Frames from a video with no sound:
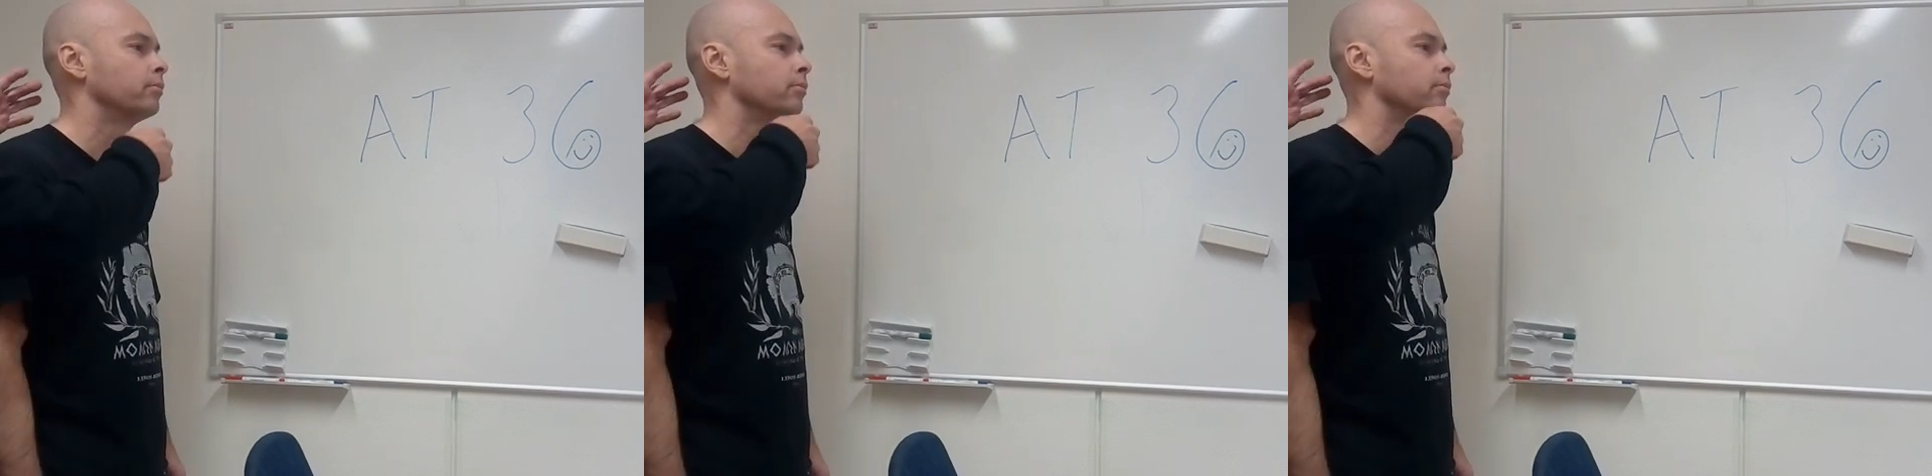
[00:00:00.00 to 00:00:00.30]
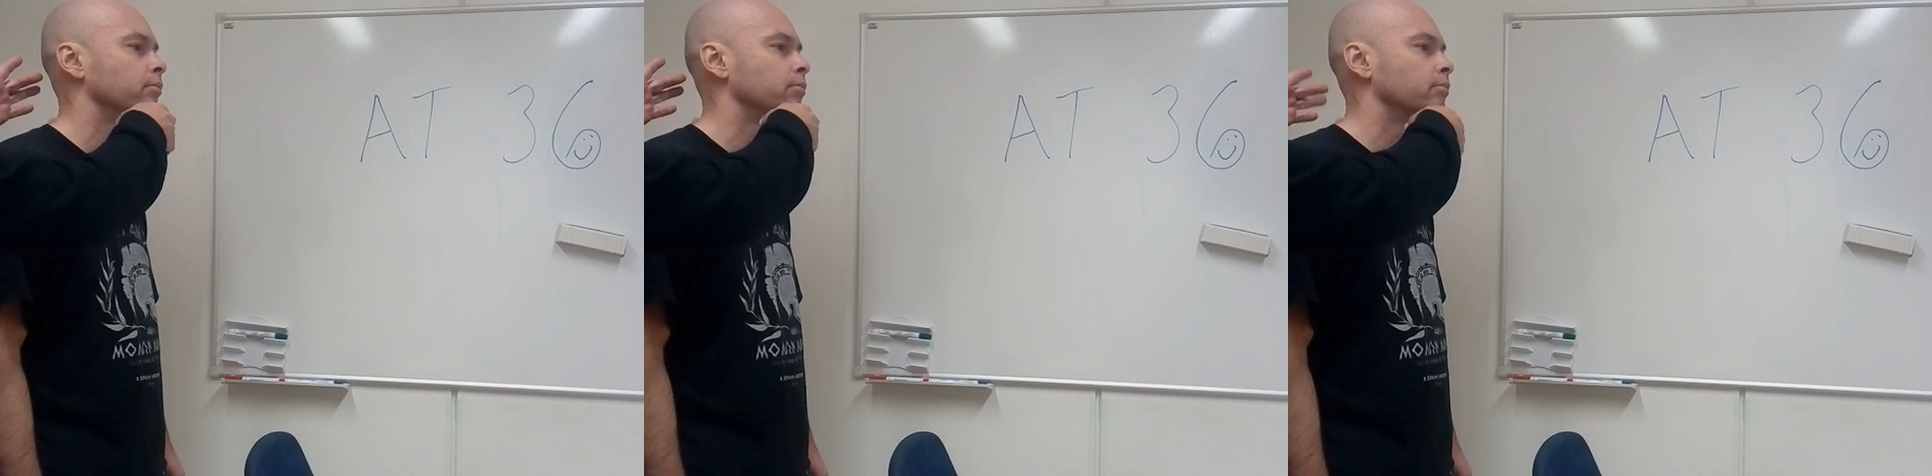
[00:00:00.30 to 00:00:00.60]
The
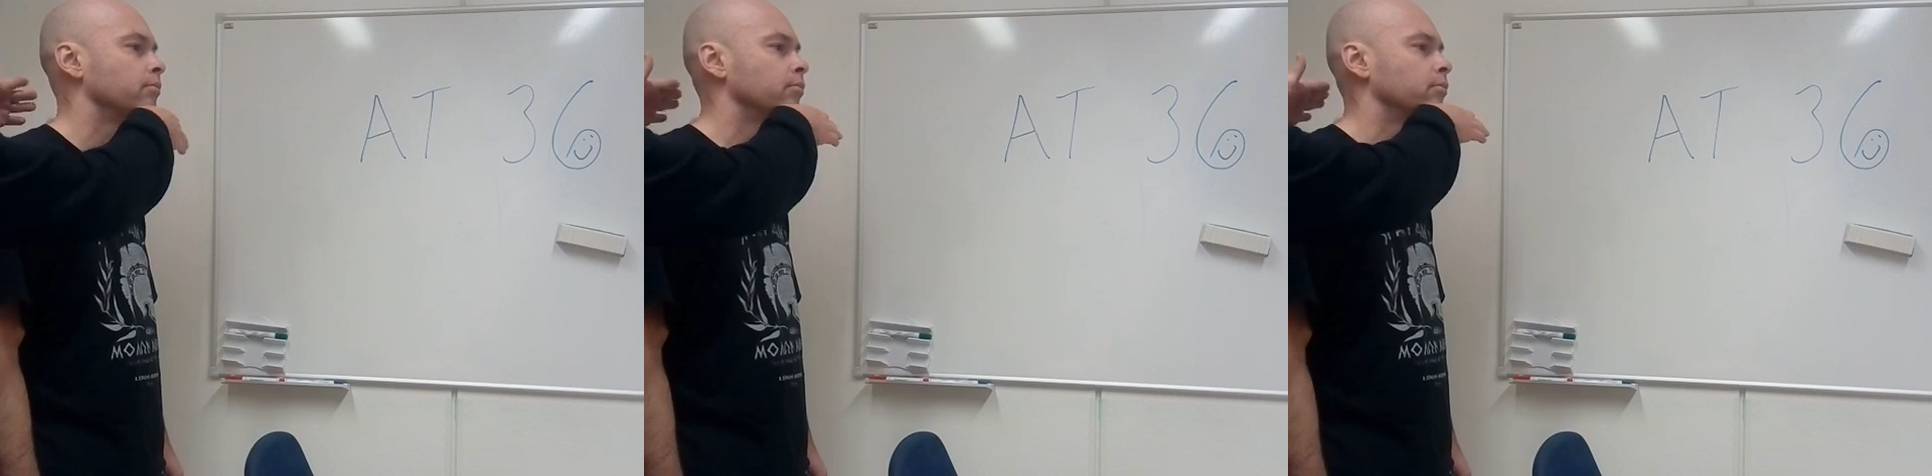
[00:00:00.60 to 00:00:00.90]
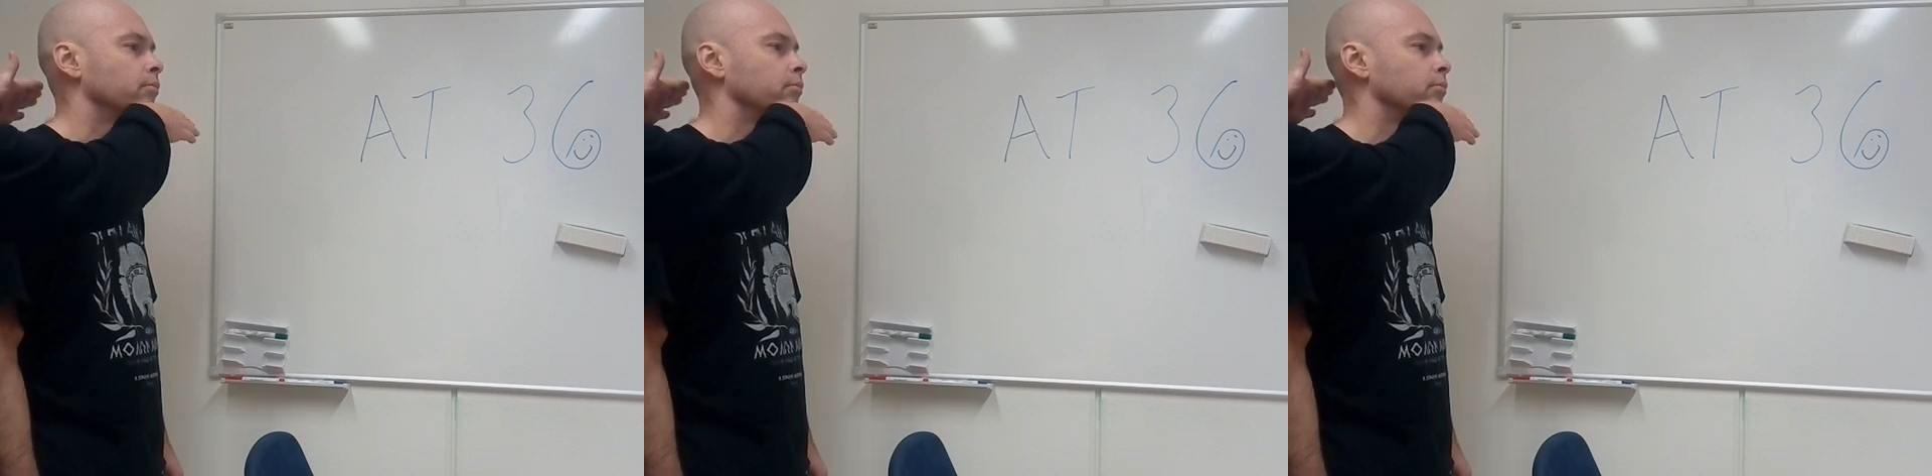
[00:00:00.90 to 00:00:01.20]
easiest to
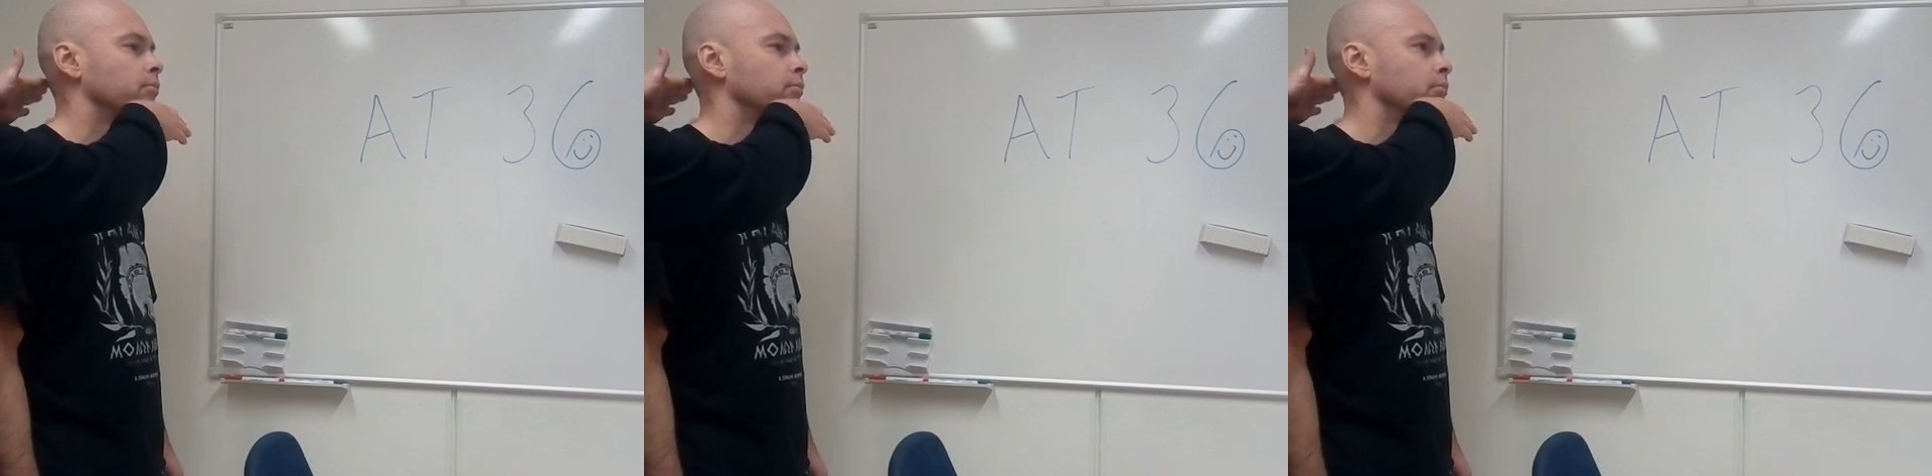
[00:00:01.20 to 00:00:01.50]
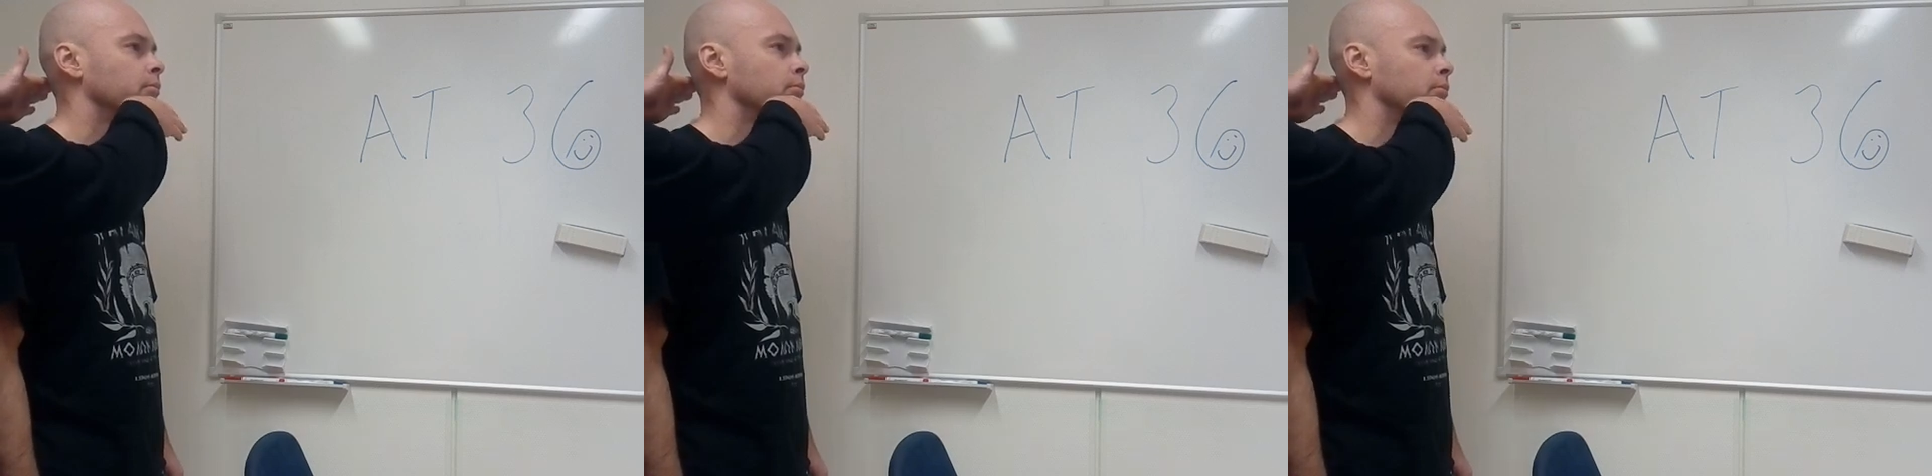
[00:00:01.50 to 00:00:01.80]
check
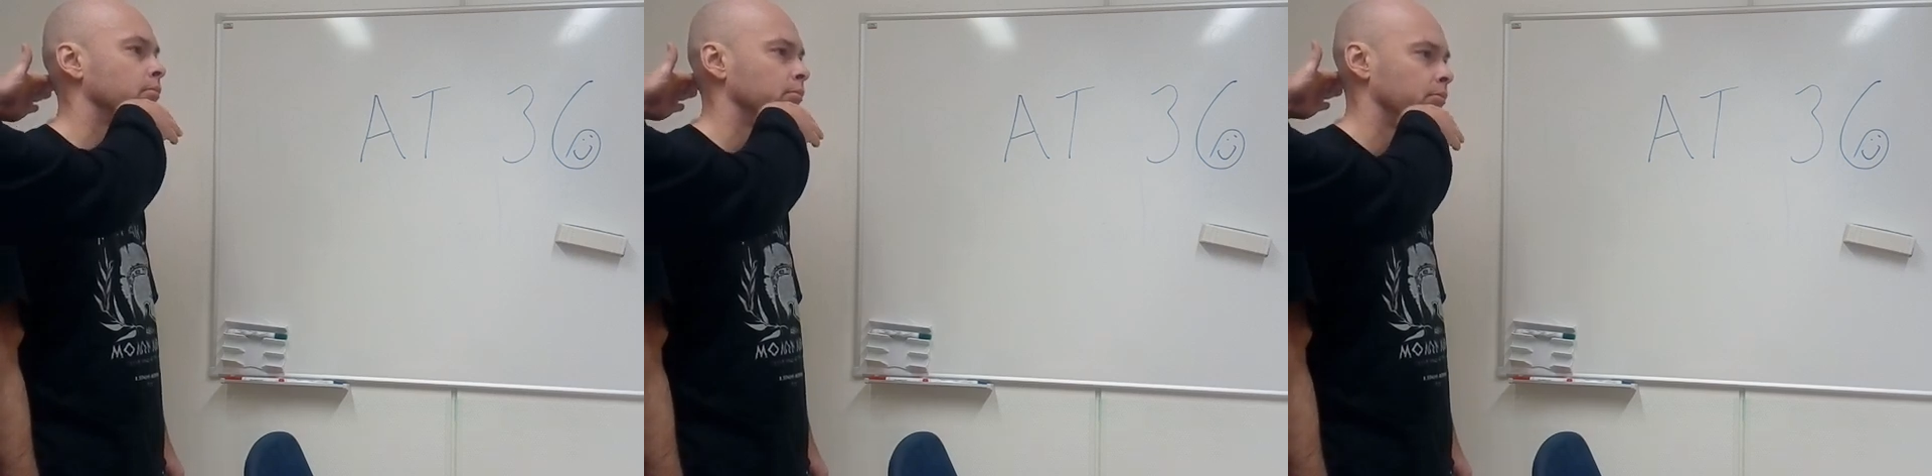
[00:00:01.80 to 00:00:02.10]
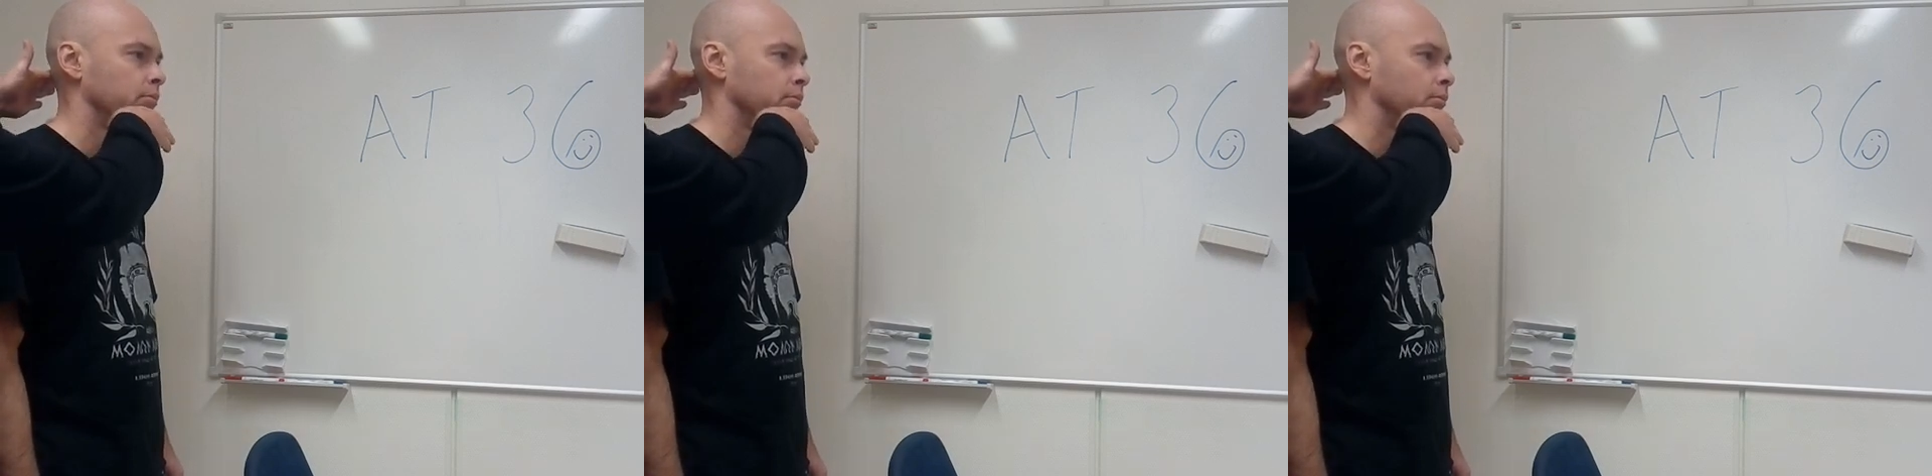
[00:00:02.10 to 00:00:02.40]
it is the
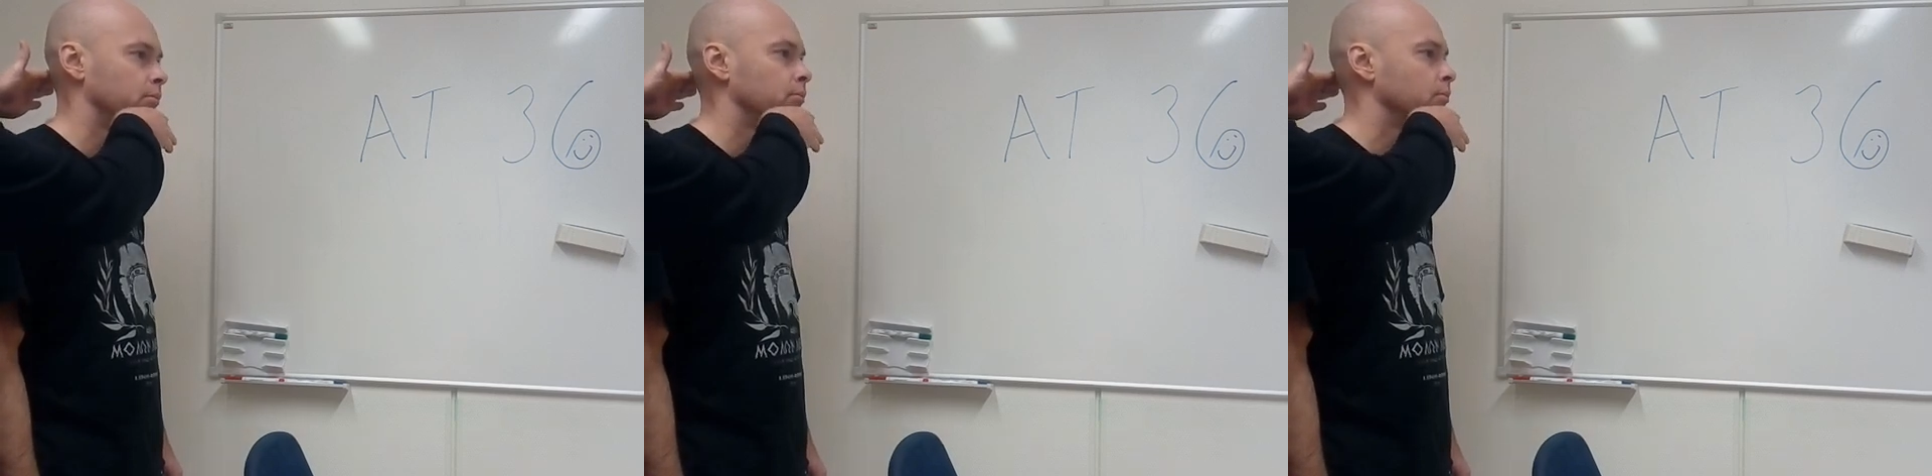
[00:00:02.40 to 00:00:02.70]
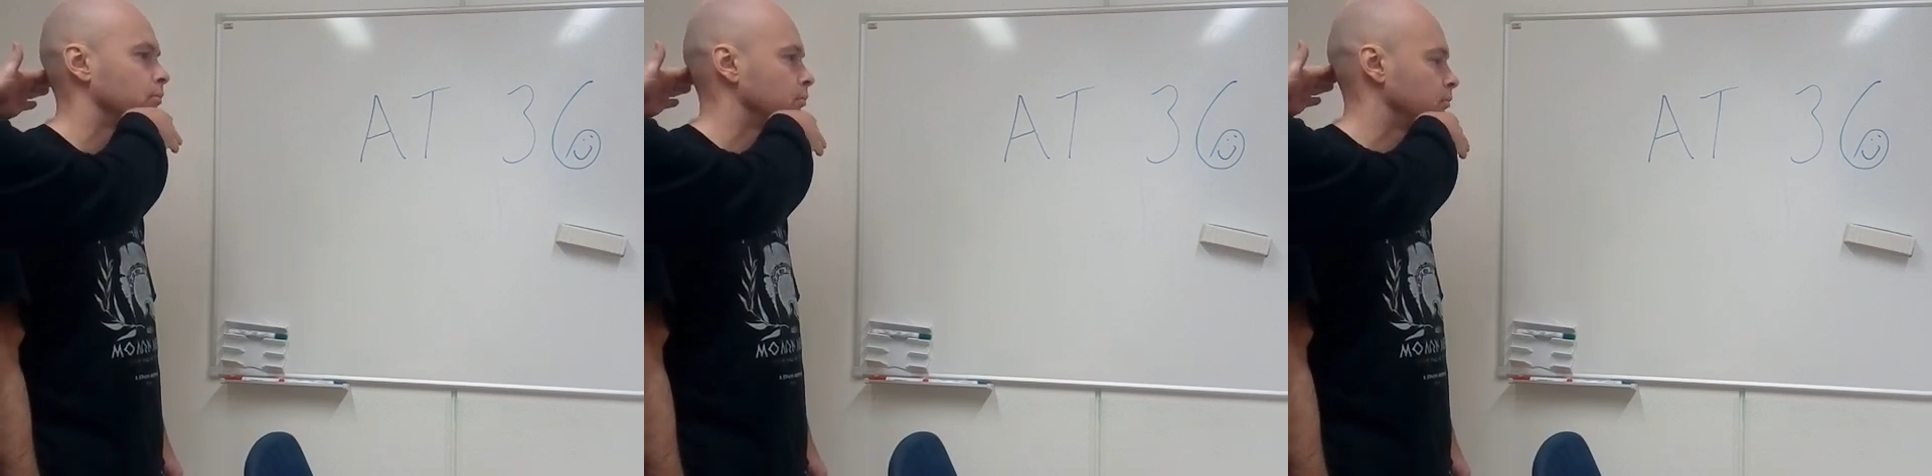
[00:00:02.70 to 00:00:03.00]
balance of
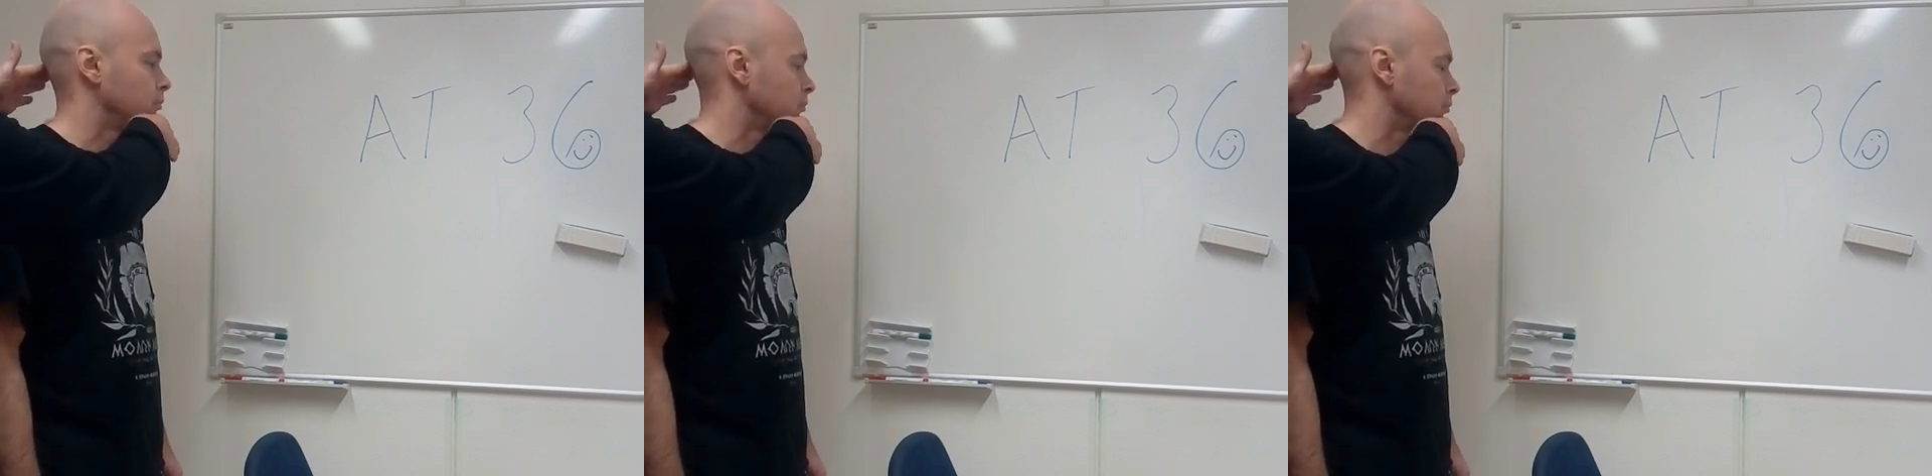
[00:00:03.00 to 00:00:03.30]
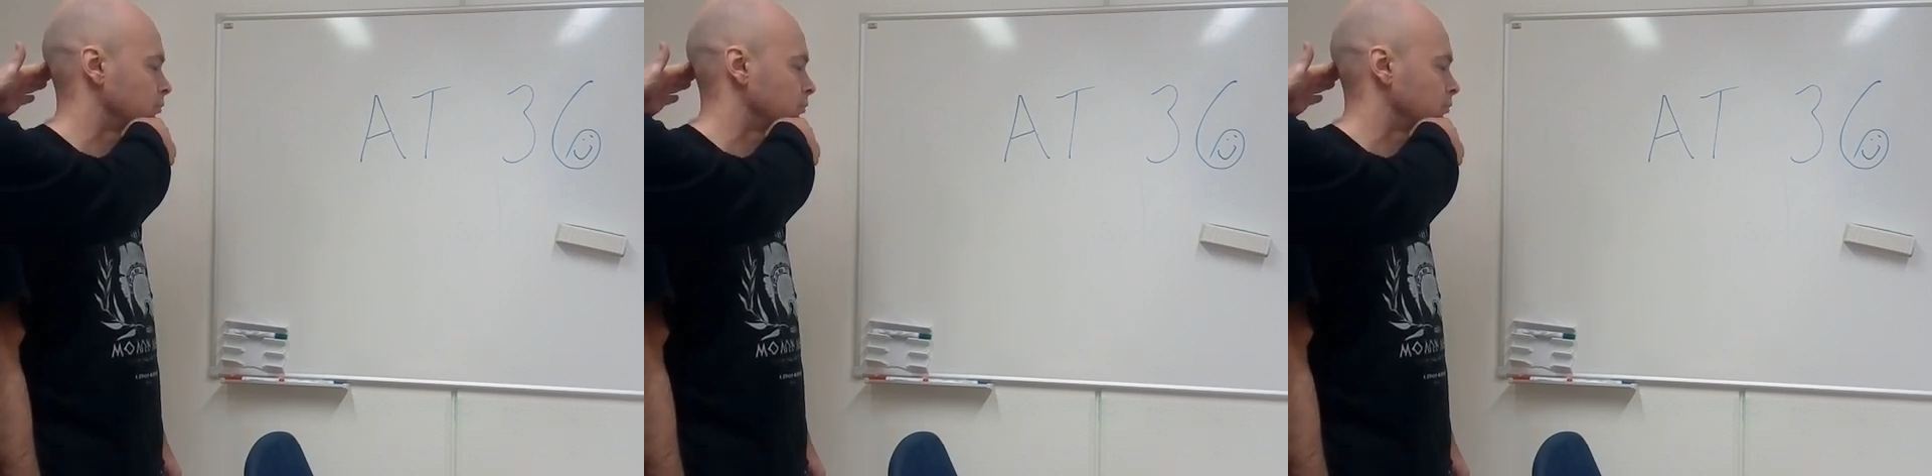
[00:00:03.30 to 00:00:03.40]
the head,